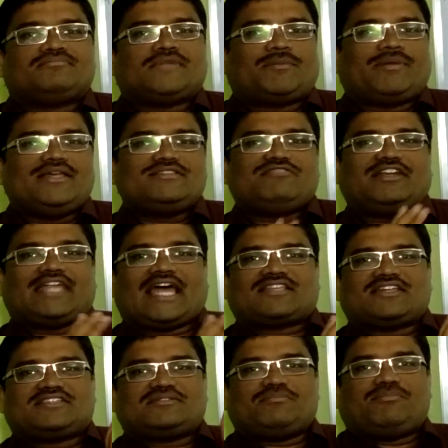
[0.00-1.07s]
that means it
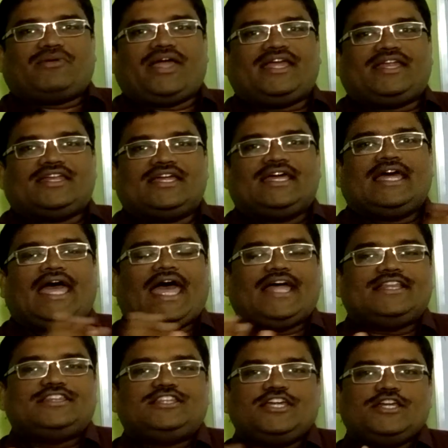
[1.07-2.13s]
acts as a brain,
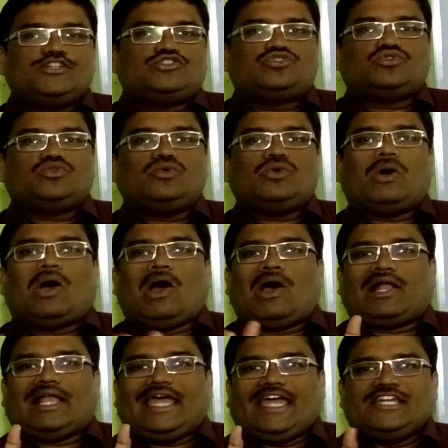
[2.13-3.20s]
and these two
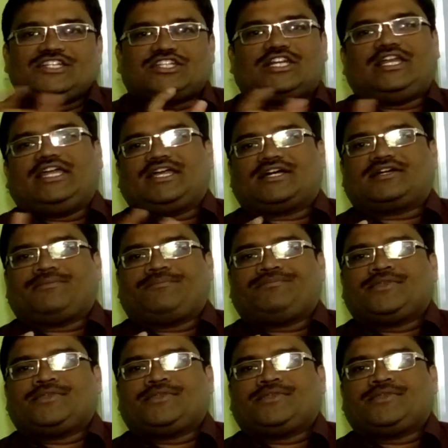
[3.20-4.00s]
are interlinked